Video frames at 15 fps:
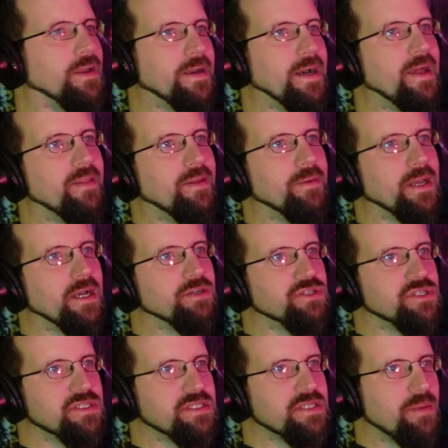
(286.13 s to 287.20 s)
Okay, there we go.
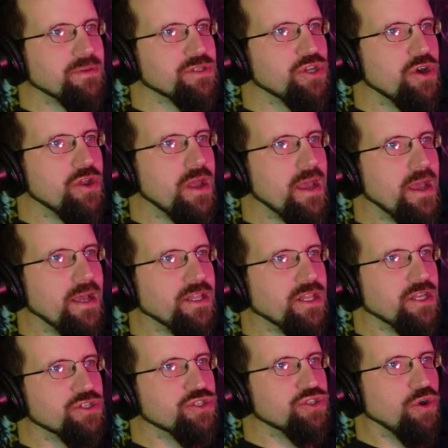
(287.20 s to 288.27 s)
Sabaton and
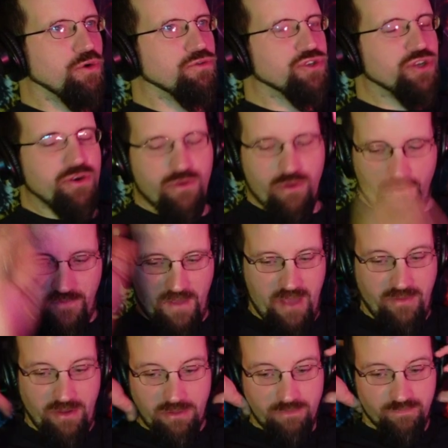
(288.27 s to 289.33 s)
Soldier of
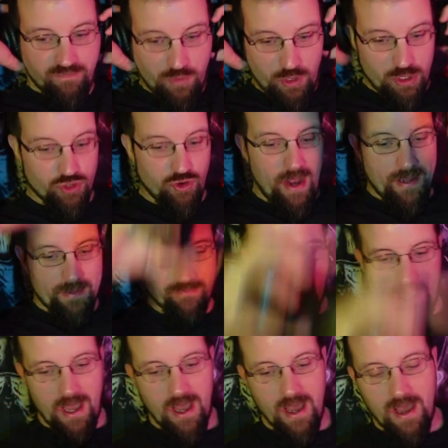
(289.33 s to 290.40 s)
Heaven. Good track.
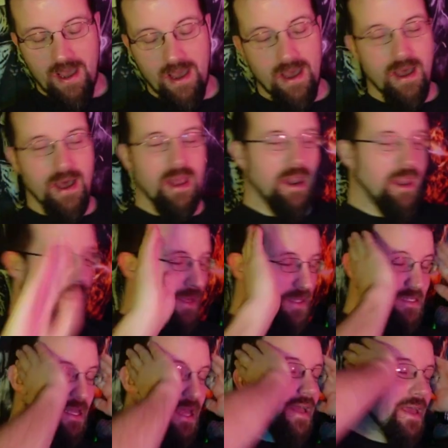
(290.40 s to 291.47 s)
Uh,
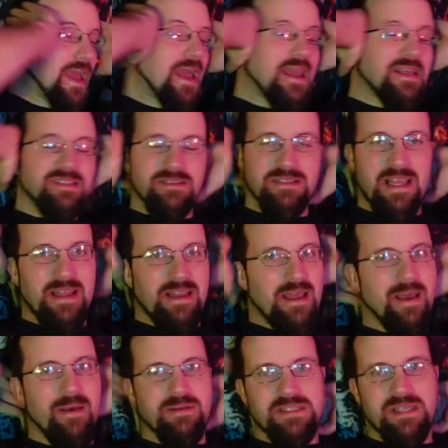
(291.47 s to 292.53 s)
liked it again. As I was saying,
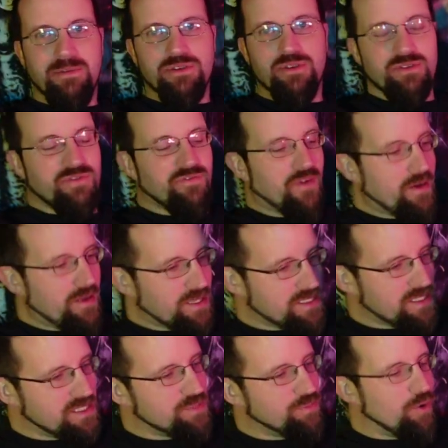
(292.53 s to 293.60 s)
uh, Sabaton is very
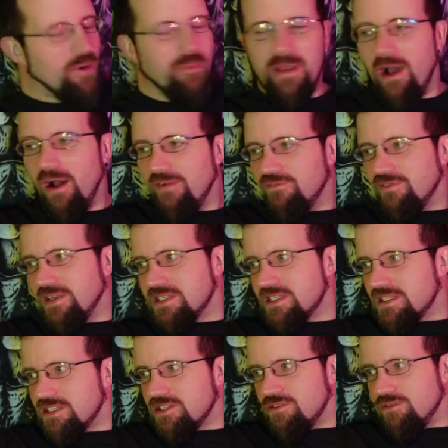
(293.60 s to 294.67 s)
accessible. I mean, I've
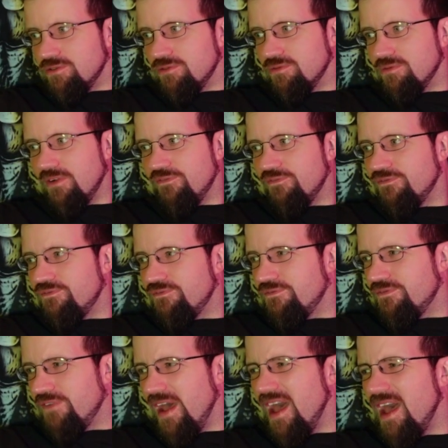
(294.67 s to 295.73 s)
listened to a
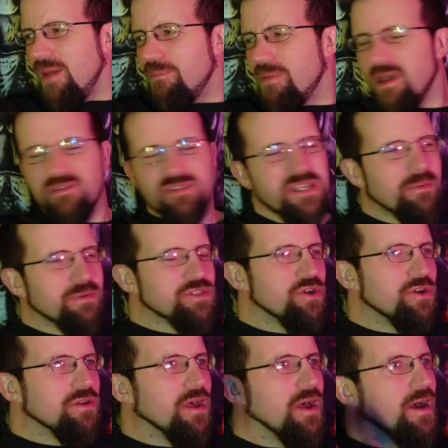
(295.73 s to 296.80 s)
fair bit of
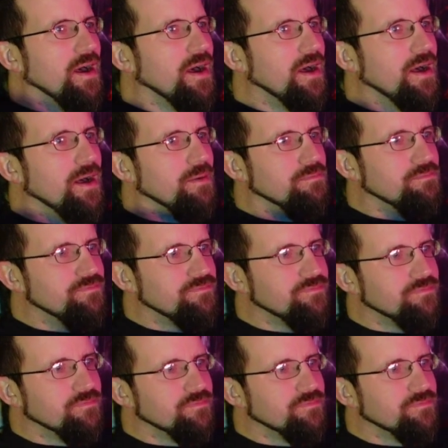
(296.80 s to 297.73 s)
Sabaton, um,